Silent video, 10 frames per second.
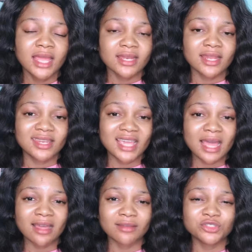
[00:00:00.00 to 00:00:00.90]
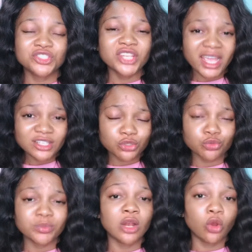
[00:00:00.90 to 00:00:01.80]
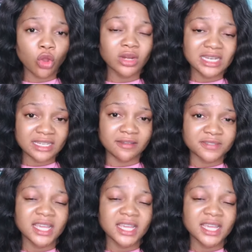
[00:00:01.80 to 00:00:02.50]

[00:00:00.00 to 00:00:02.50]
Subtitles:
Their change should be long-lived.